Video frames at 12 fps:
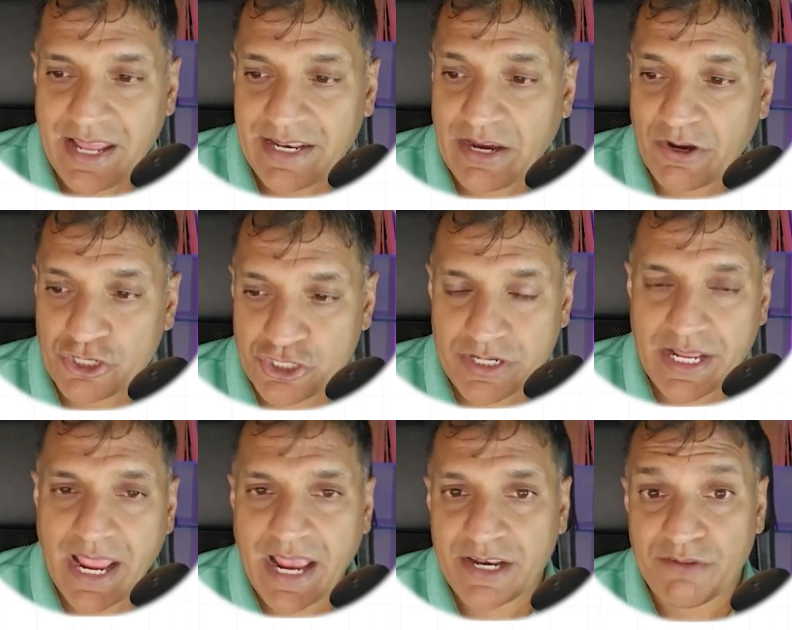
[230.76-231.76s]
Now, I should
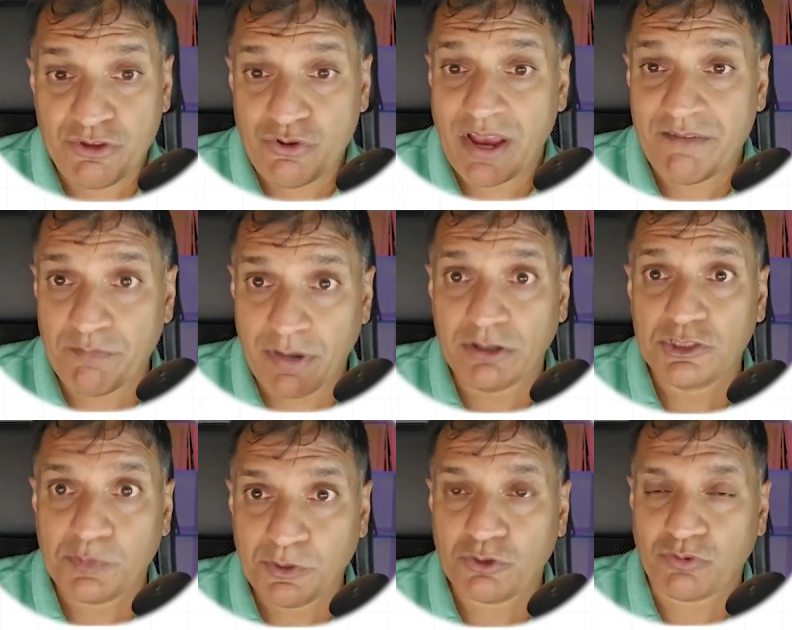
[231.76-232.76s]
add, if you have
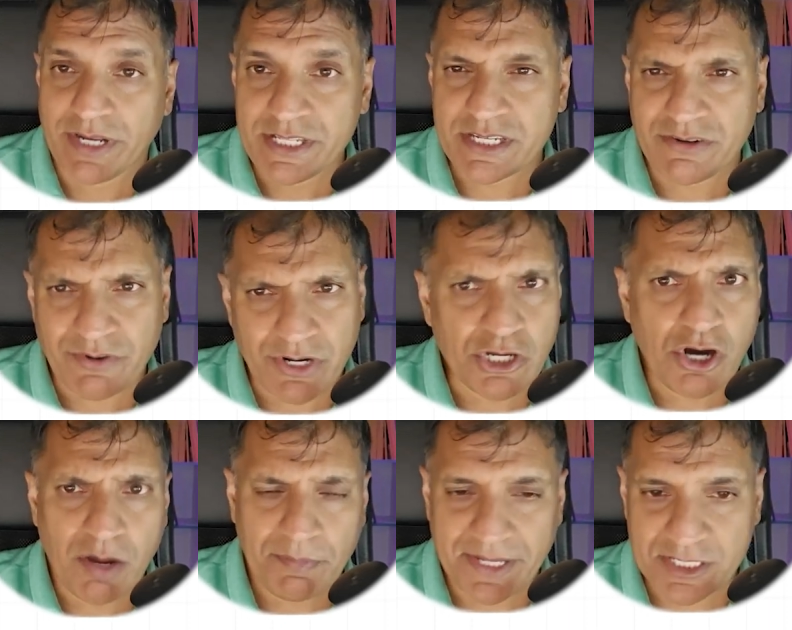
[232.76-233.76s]
multiple grids in a very
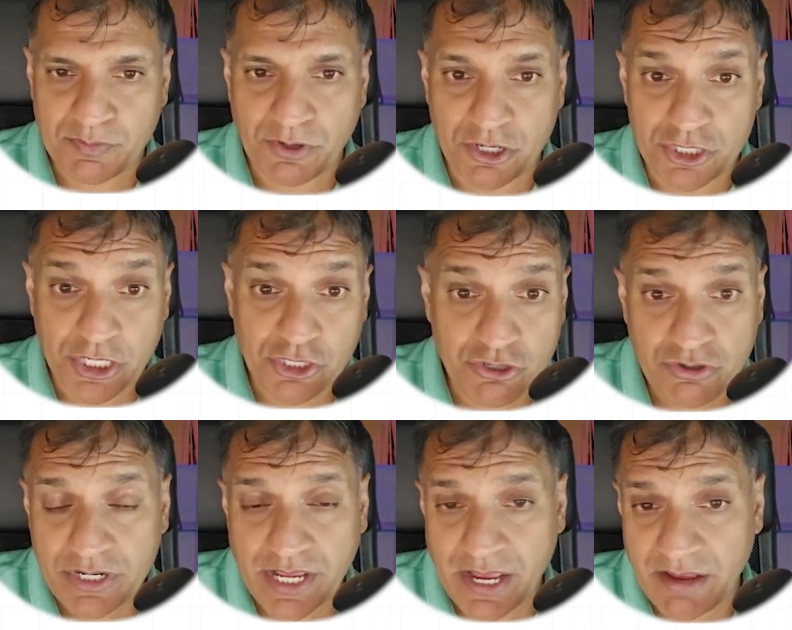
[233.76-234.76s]
complex project, you
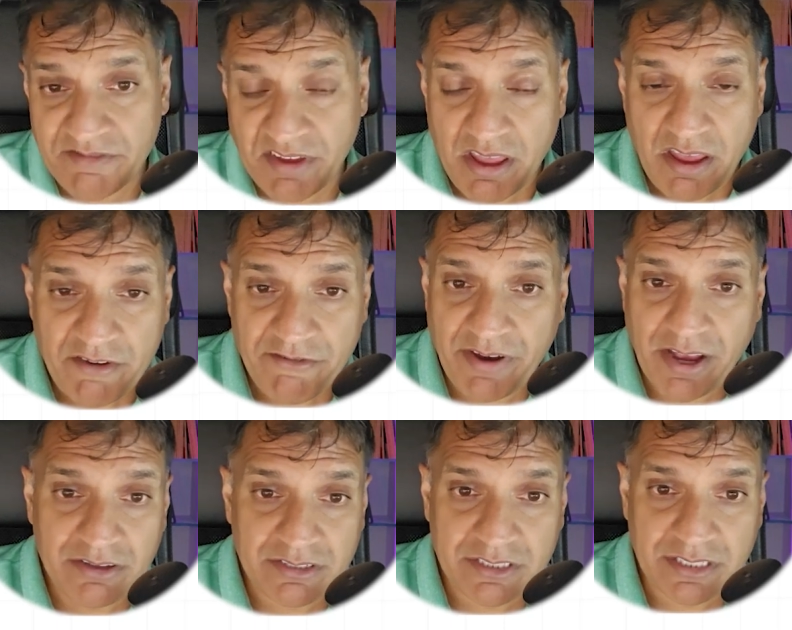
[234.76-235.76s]
could have
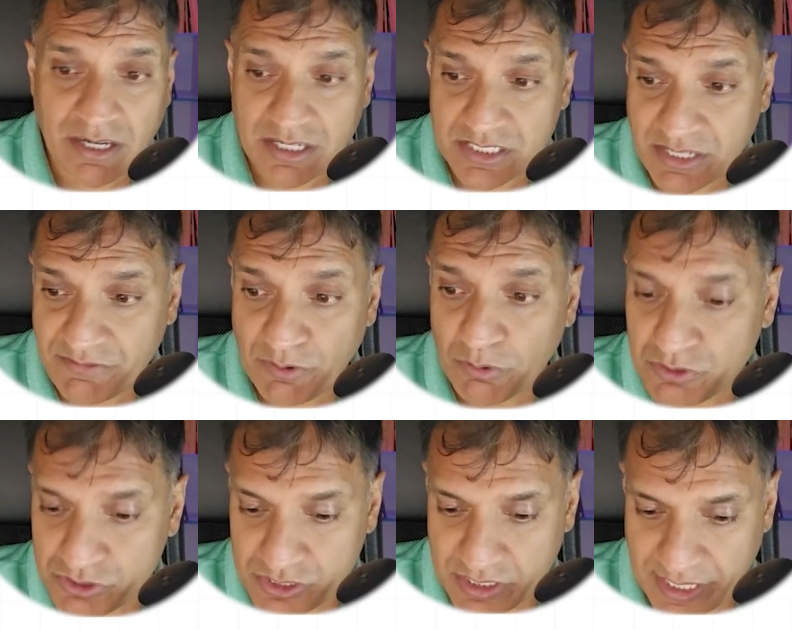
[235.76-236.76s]
files, say
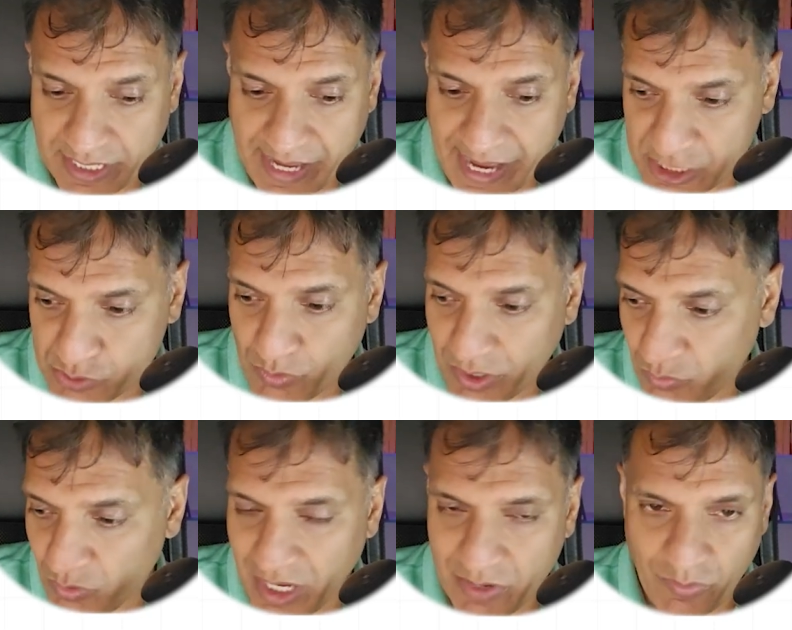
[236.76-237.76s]
folders like X1,
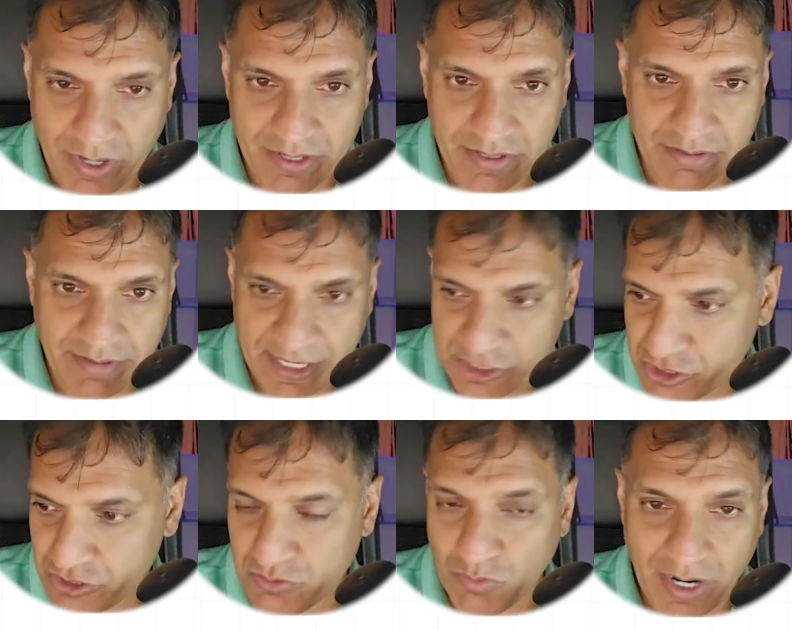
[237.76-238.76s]
Y1,
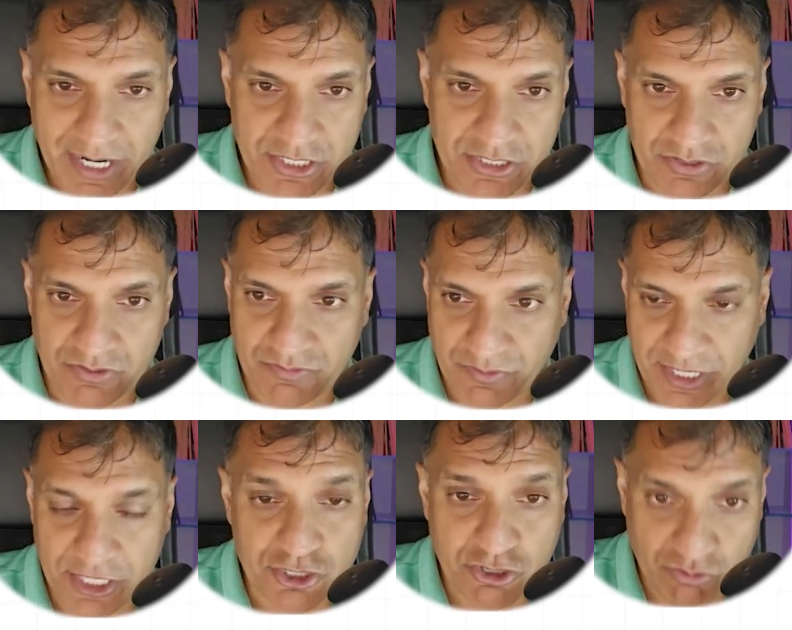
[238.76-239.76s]
X2, Y2 for
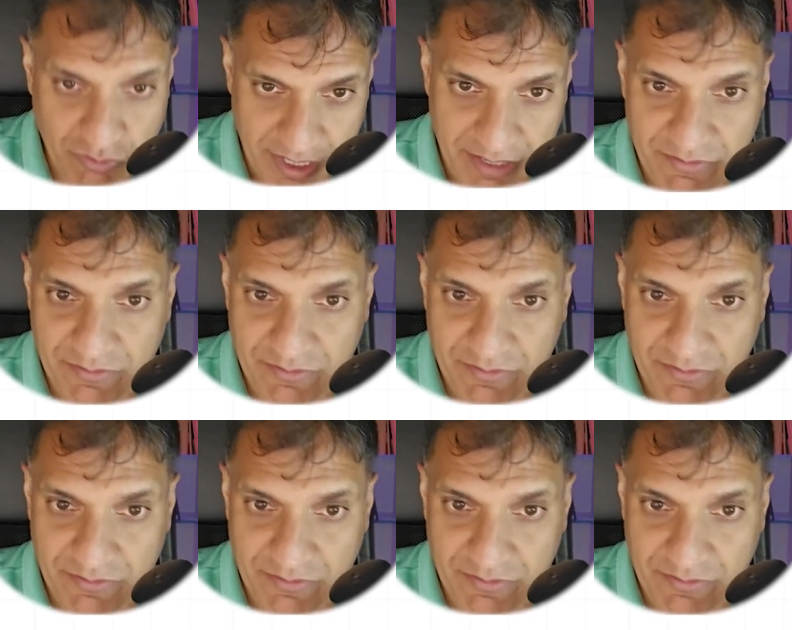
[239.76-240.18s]
each grid,